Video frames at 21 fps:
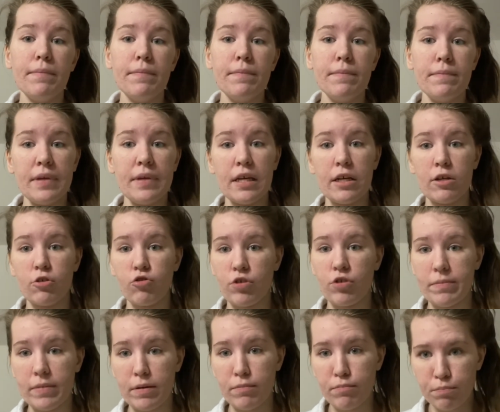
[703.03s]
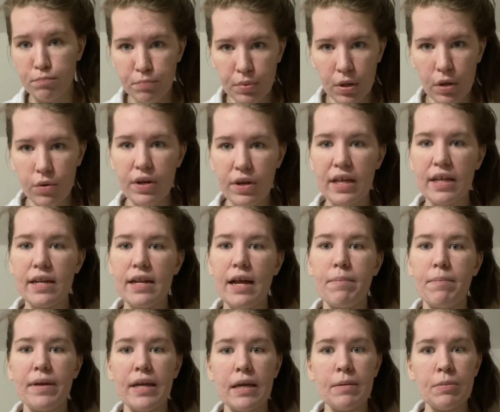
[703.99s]
being extremely bloated, not
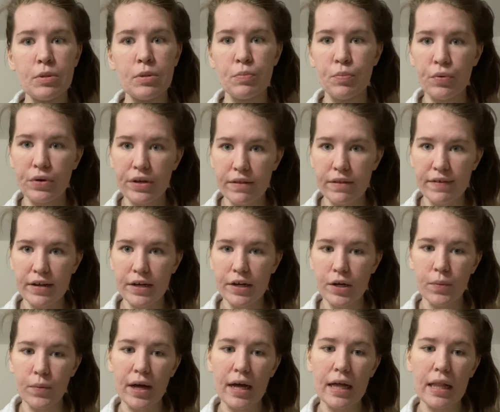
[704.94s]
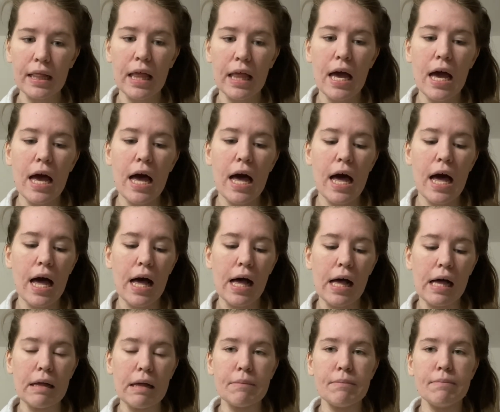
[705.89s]
being able to breathe very well,
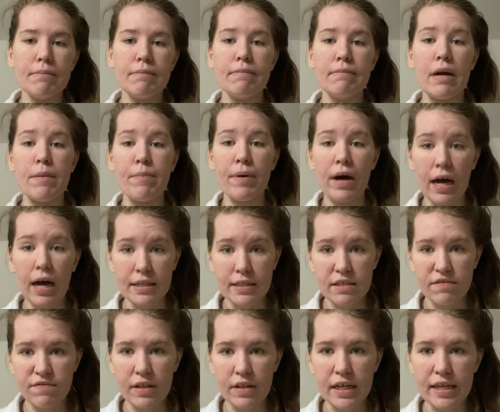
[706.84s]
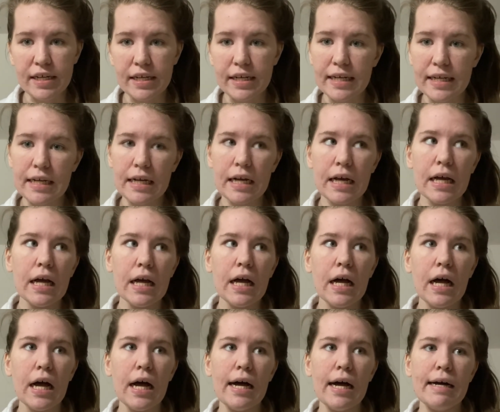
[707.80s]
my POTS flaring,
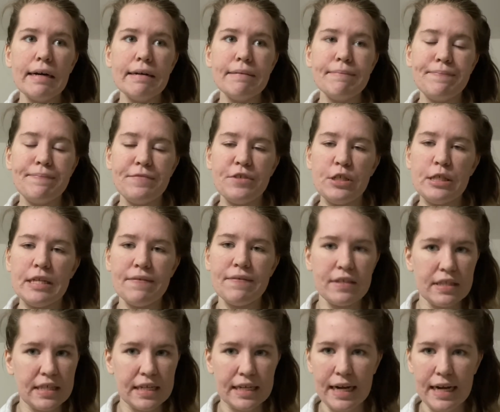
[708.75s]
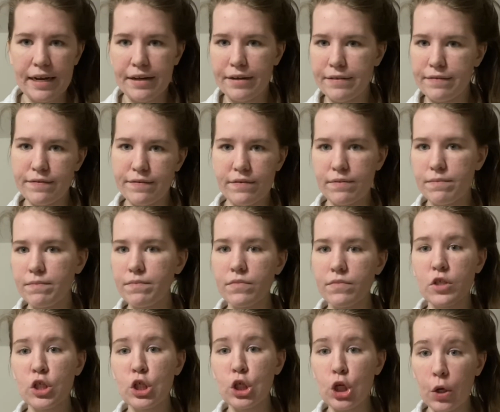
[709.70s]
just everything kind of
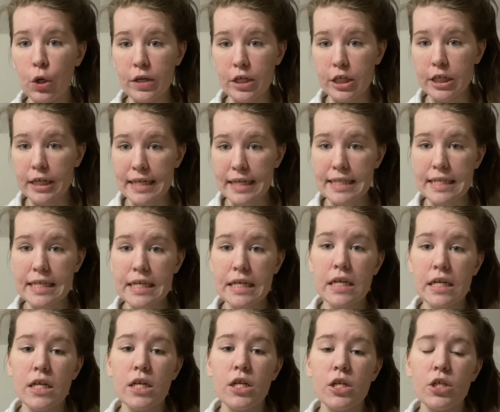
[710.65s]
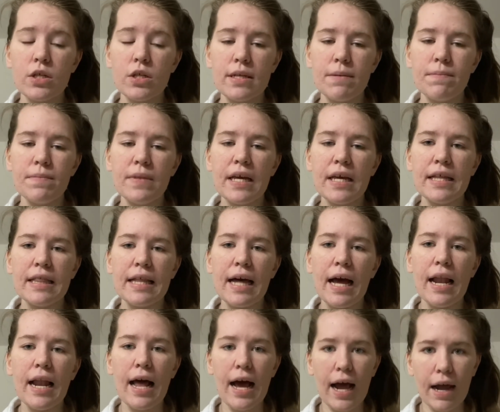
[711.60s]
going crazy. So something
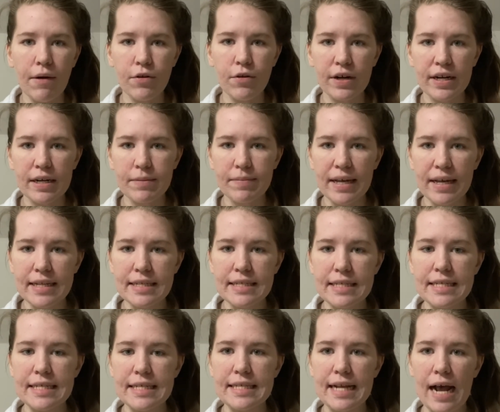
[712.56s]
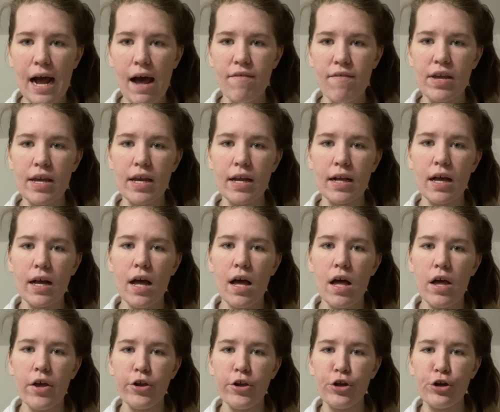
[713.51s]
that I would recommend is having,
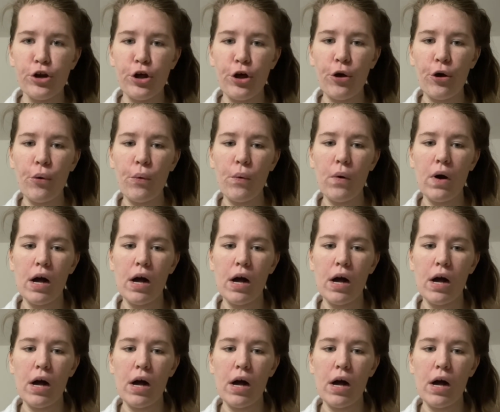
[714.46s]
you know,